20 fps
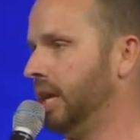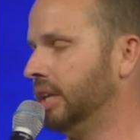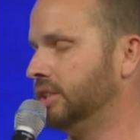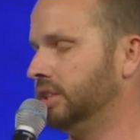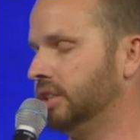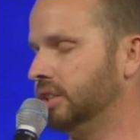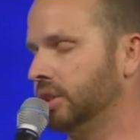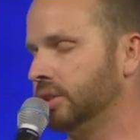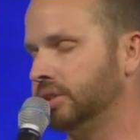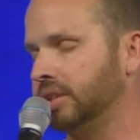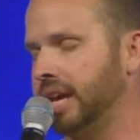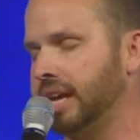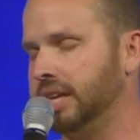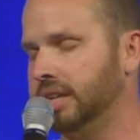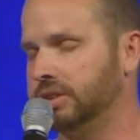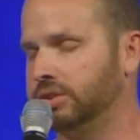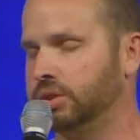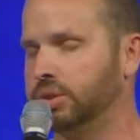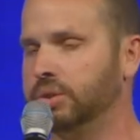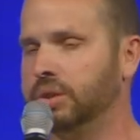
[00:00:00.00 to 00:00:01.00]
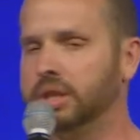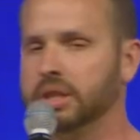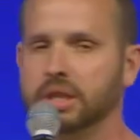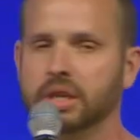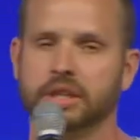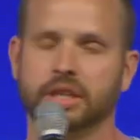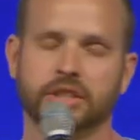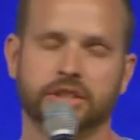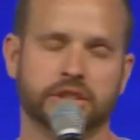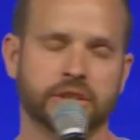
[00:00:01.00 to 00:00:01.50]
And she goes, I can truly
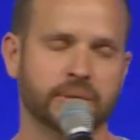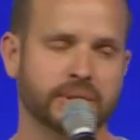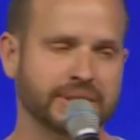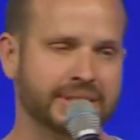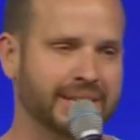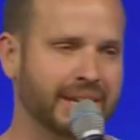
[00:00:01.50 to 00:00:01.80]
look at you and